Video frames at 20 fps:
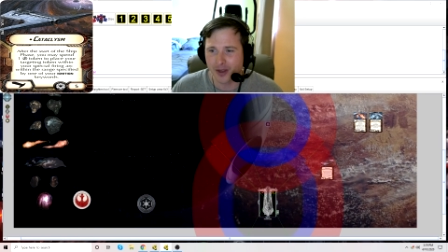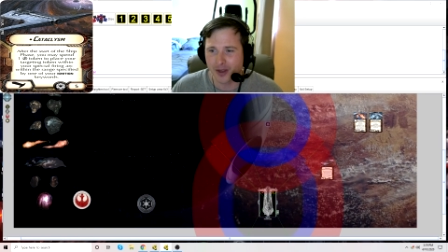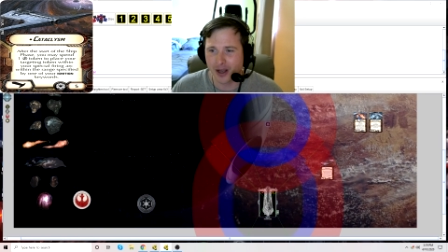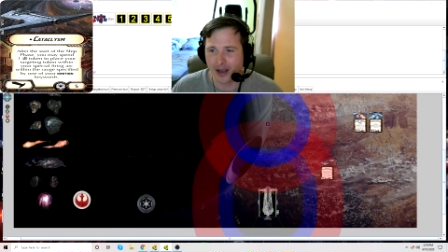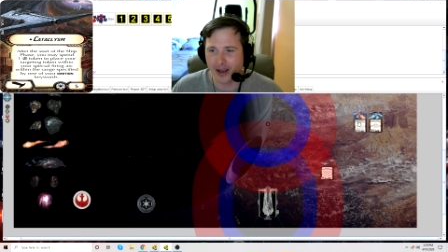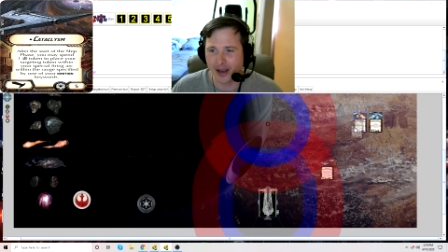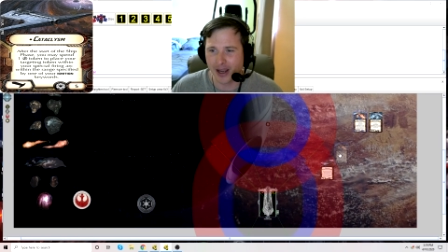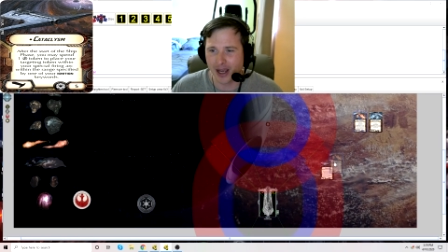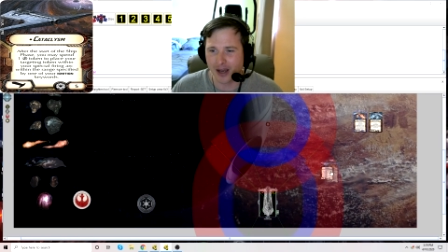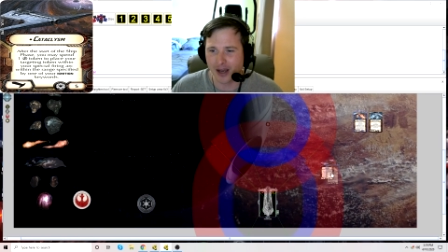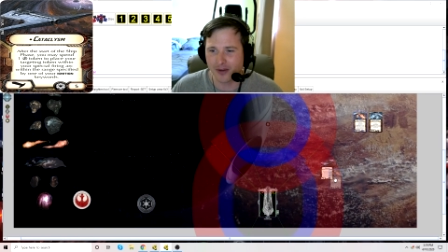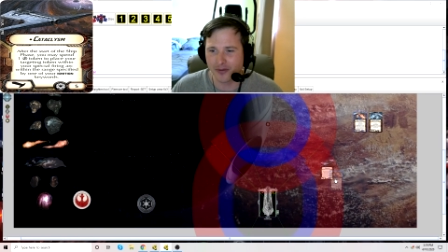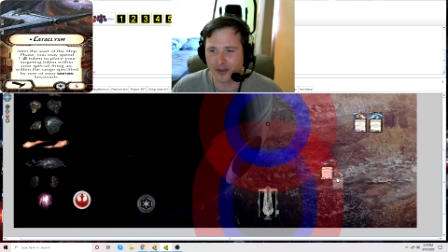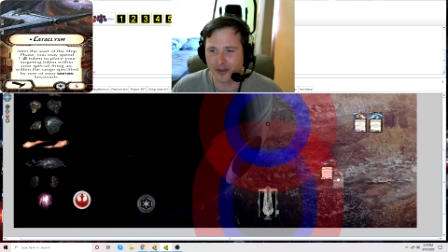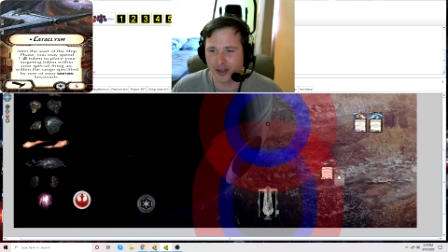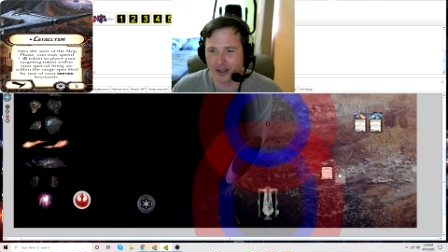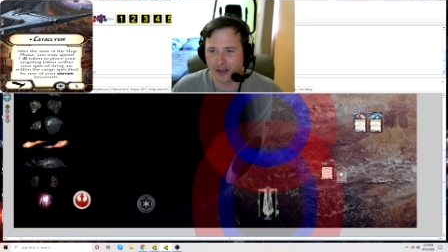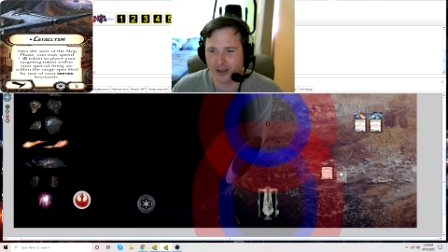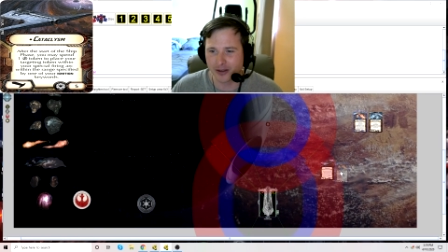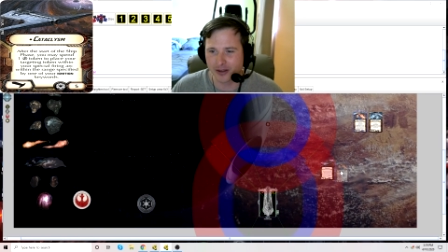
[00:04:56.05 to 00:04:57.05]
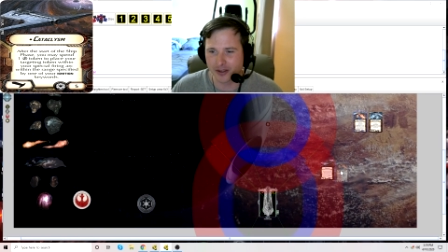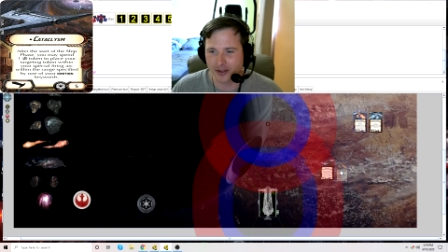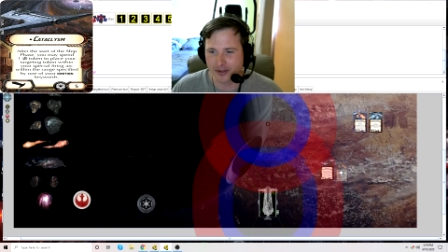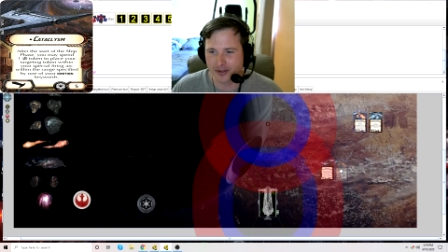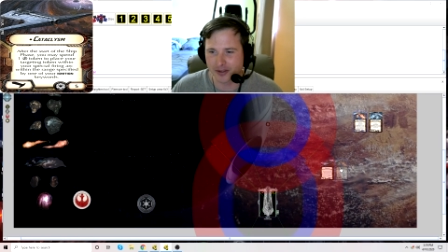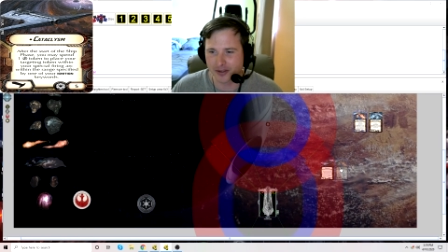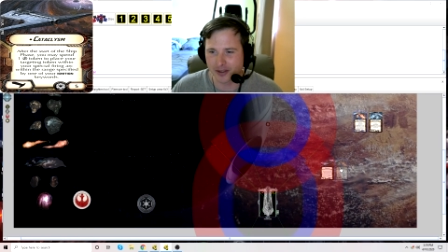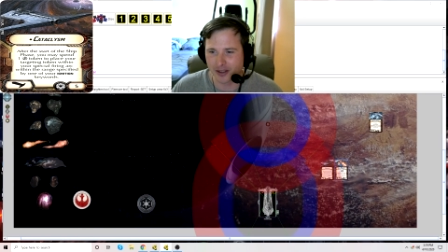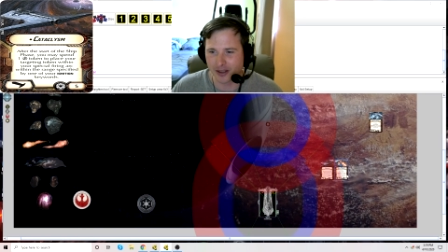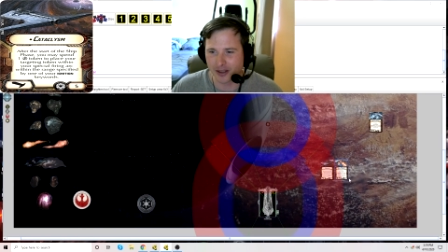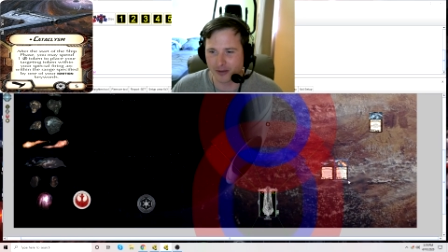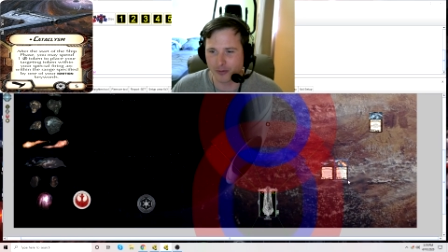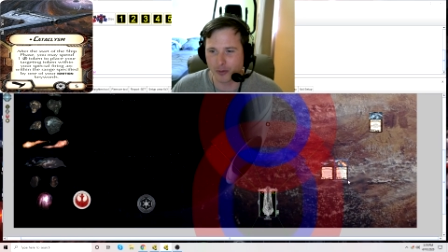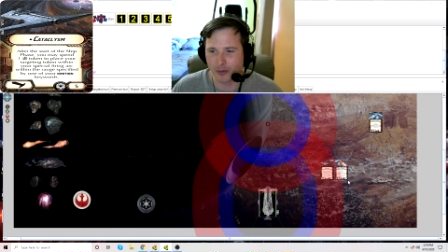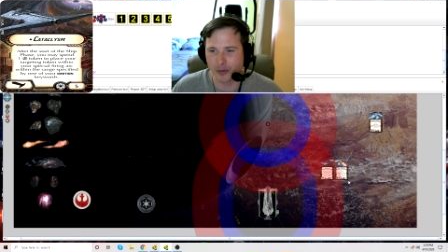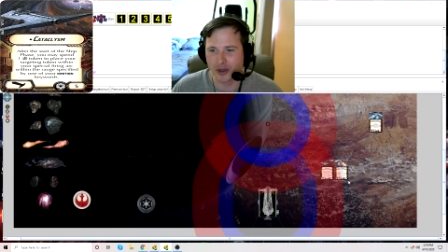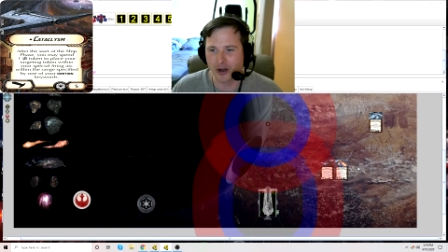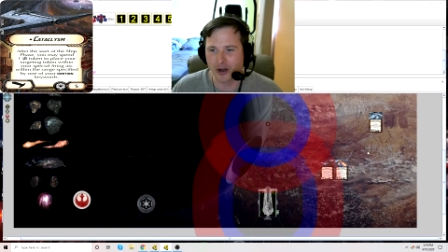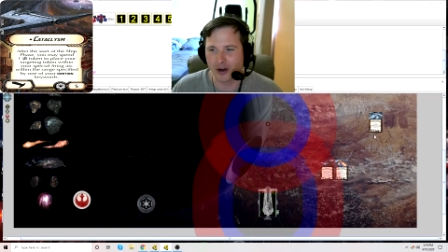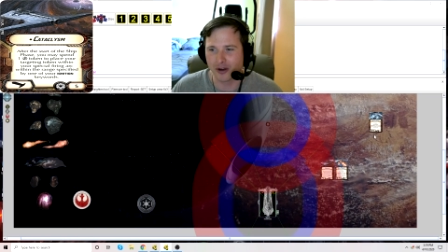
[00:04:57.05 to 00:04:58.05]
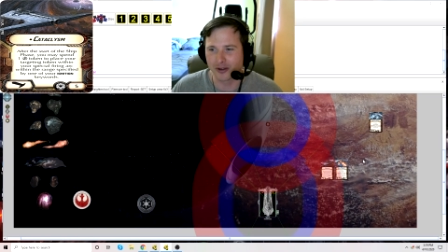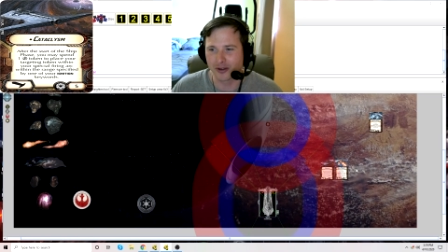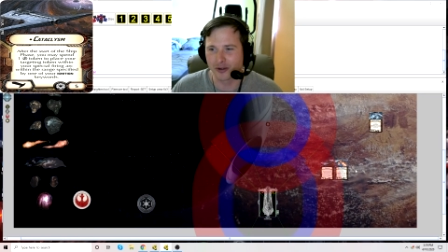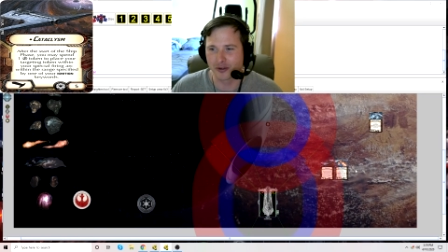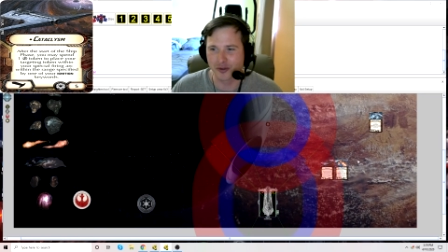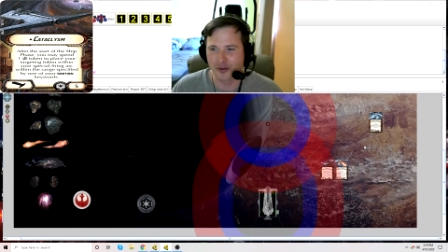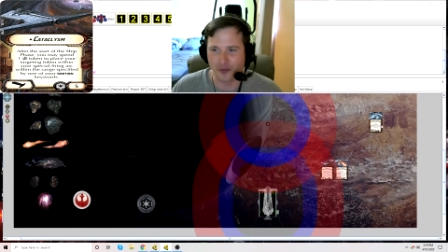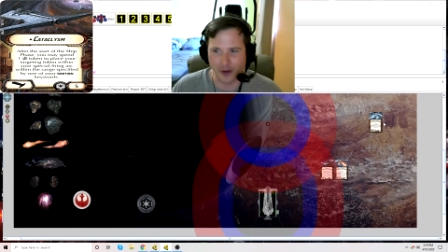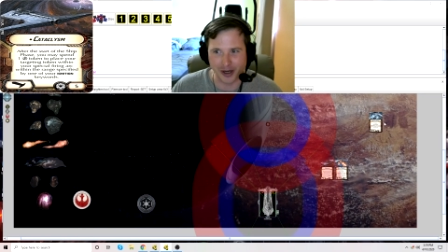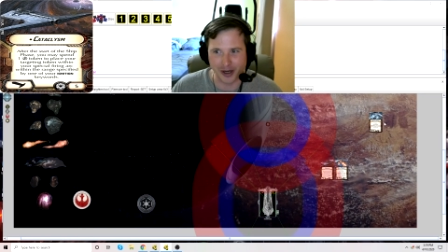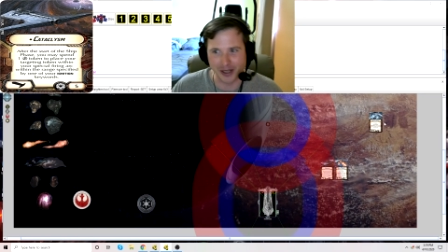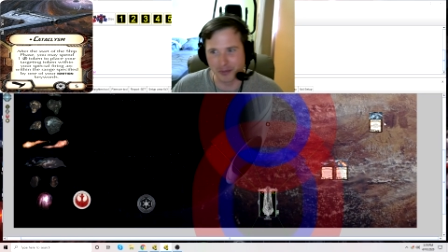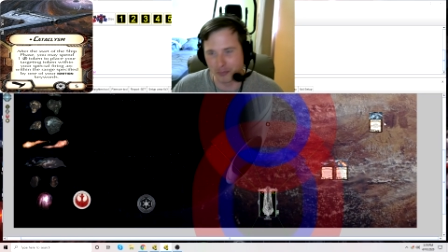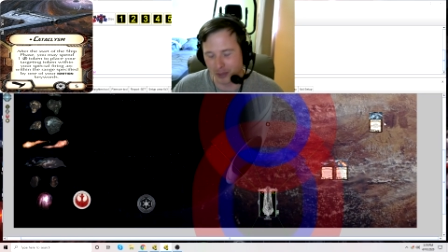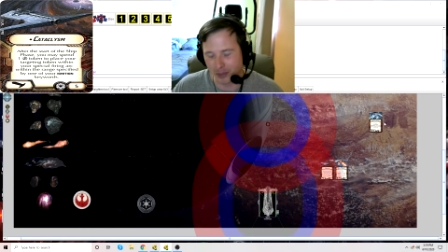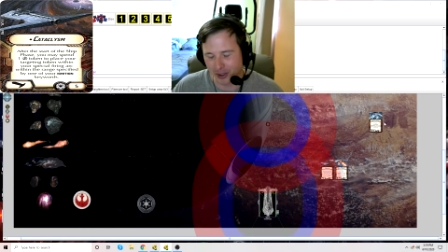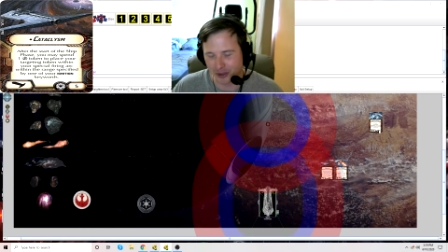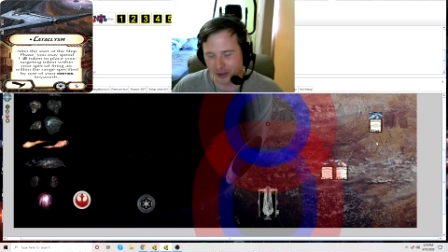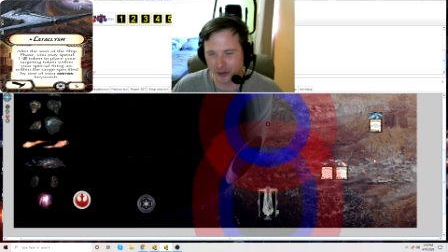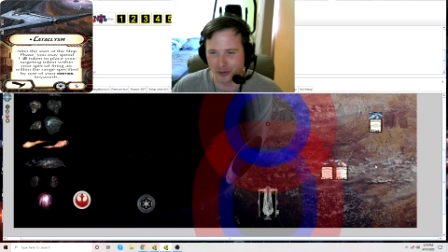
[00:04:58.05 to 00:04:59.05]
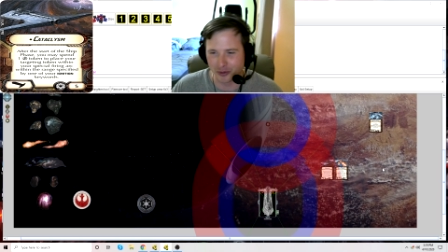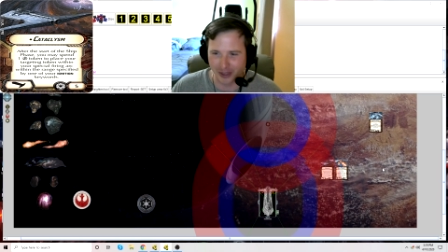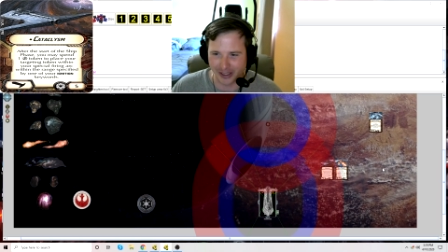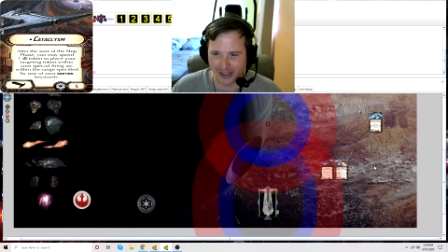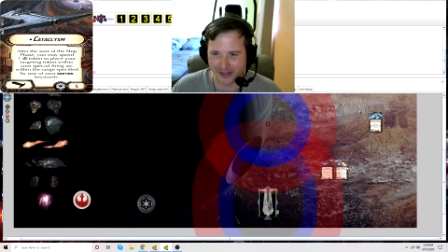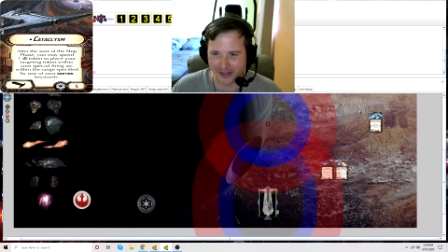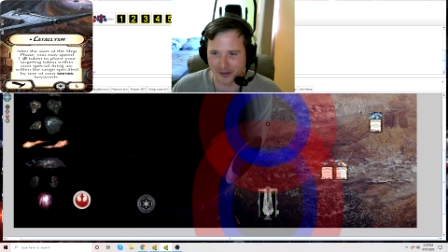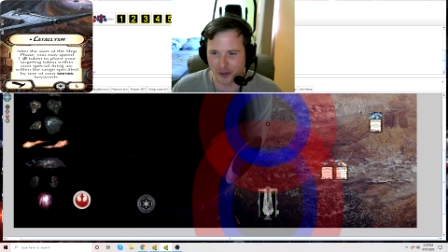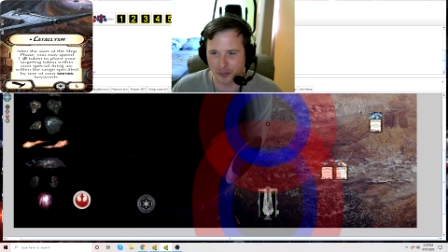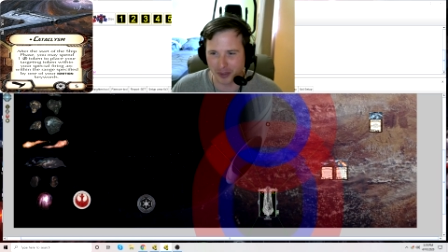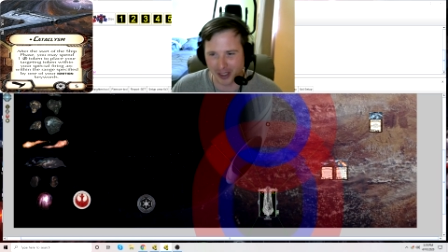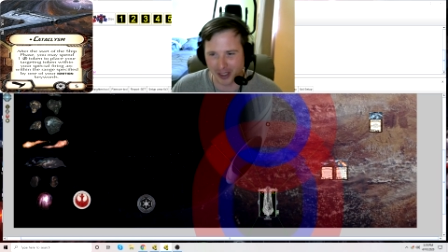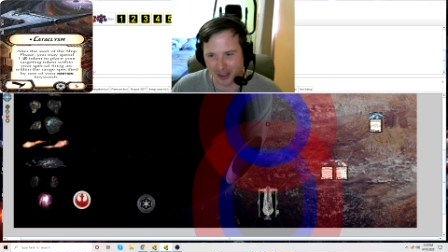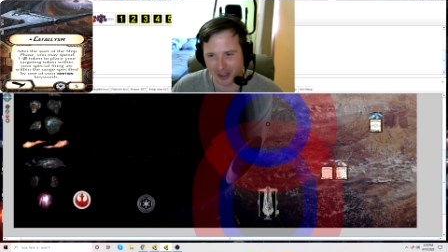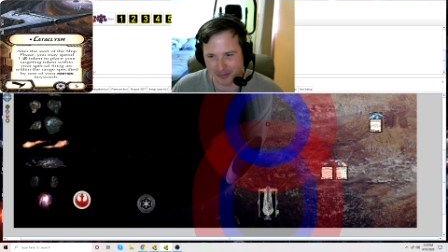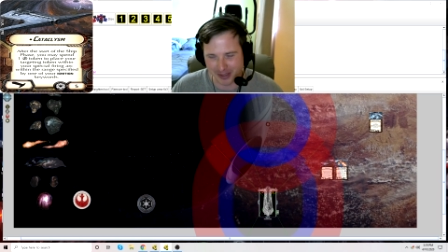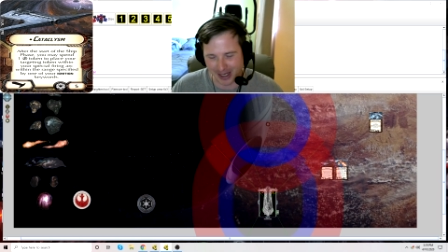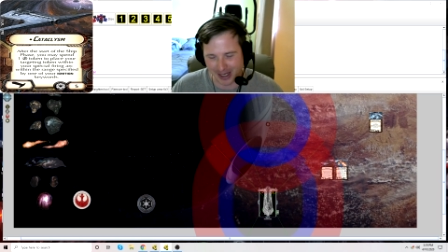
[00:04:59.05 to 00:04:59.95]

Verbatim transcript: I have the this uh, what we call there's red and blue laser beams.